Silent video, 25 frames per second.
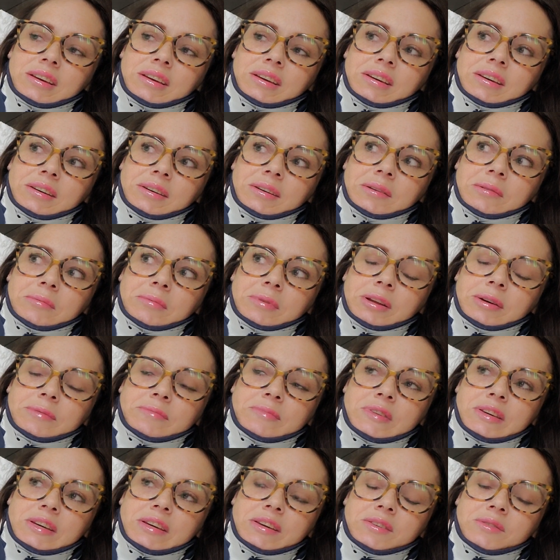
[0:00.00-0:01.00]
um,
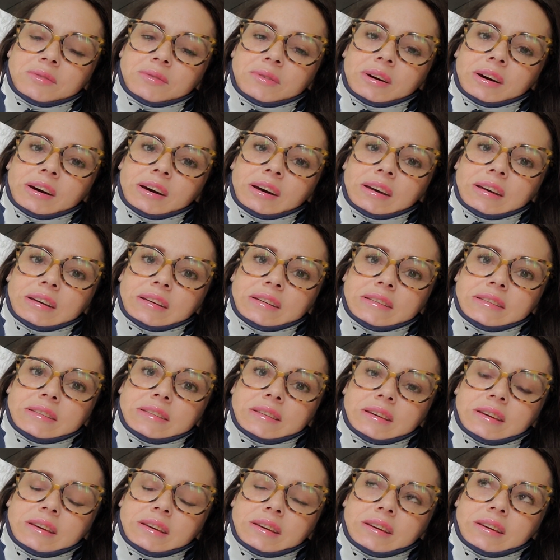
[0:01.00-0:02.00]
and update you
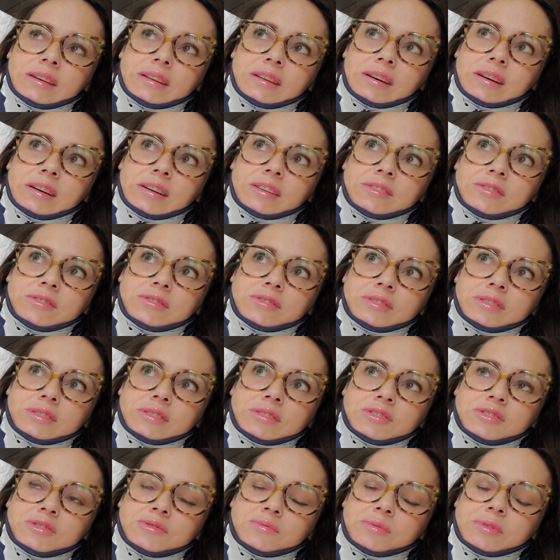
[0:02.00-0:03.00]
guys. And I
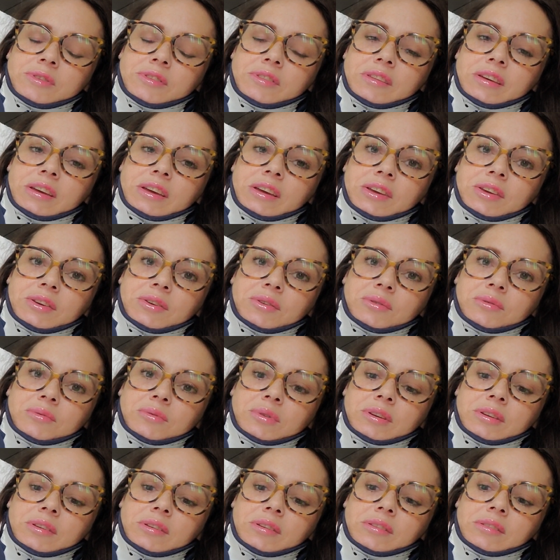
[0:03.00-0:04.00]
did just want to thank you,
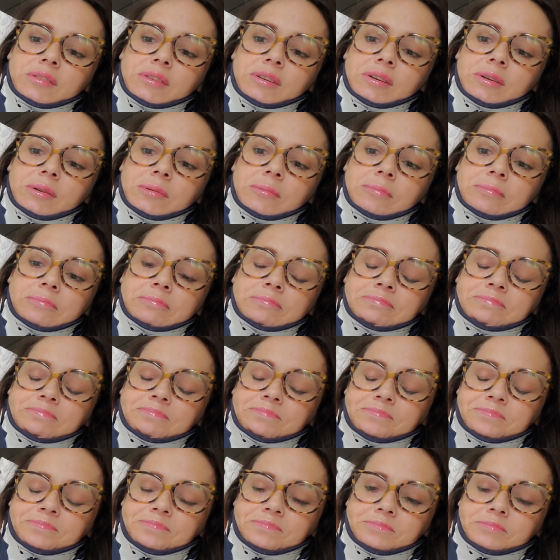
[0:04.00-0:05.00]
and um,
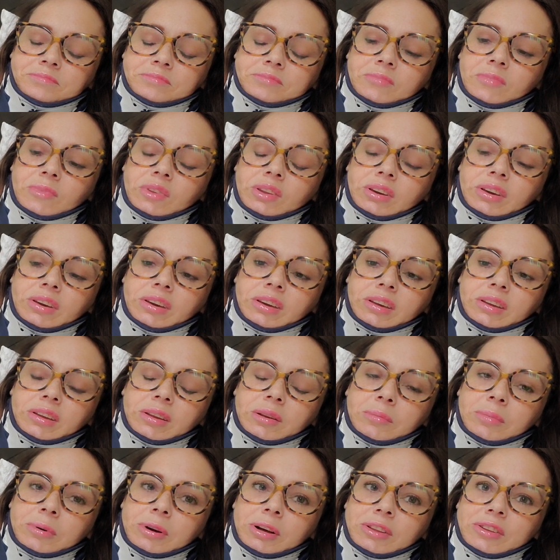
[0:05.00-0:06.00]

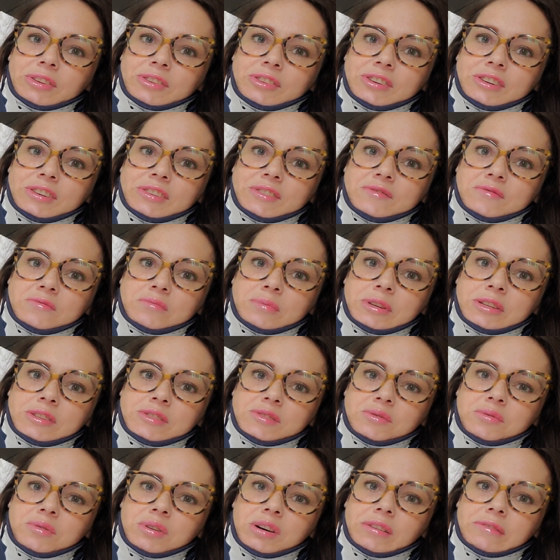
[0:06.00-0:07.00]
again, apologize for being
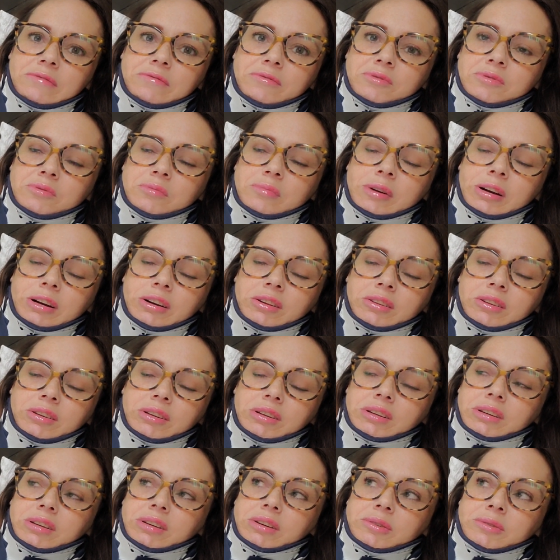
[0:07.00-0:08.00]
so awful about
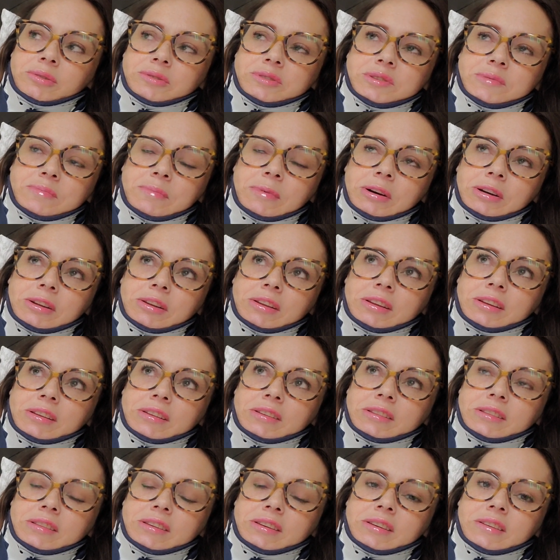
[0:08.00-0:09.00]

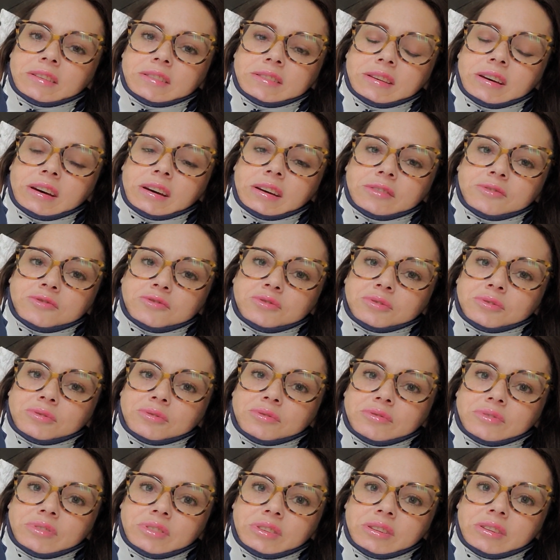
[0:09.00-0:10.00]
responding to things. I
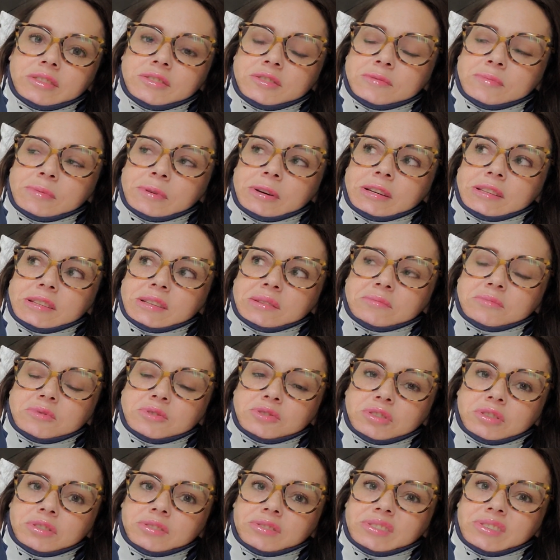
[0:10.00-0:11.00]
truthfully, just because I'm
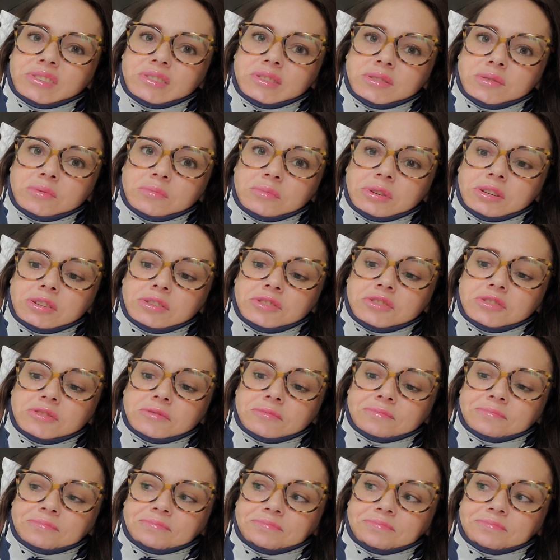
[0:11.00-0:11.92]
struggling so much